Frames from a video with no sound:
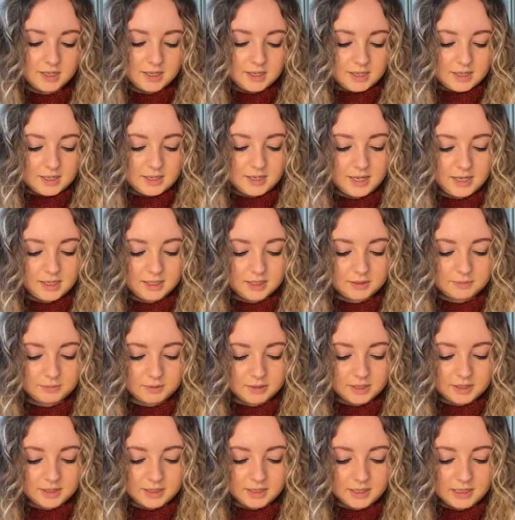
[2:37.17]
Next
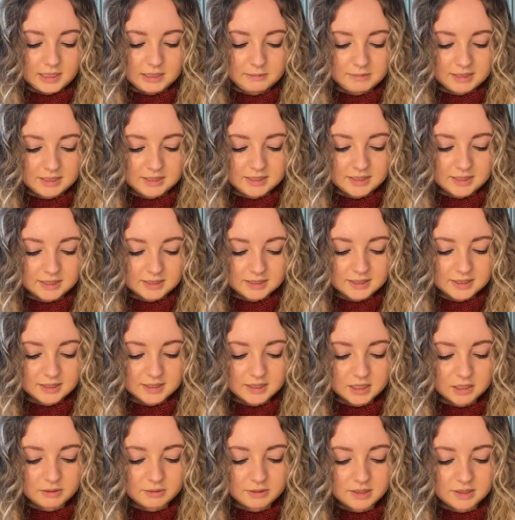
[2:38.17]
one, how many 6's
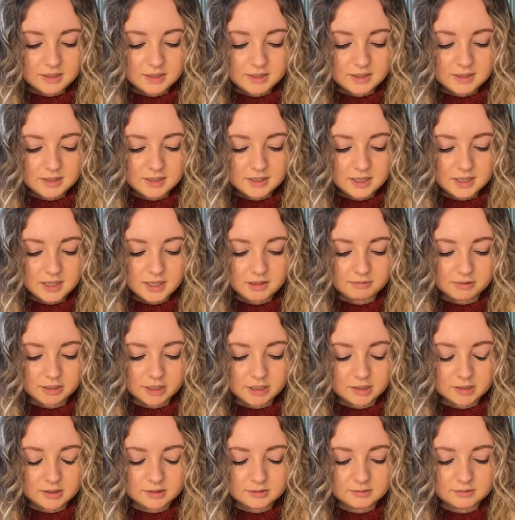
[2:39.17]
go into
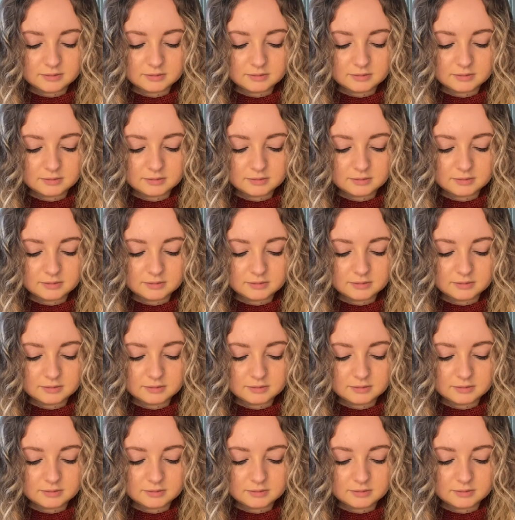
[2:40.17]
0?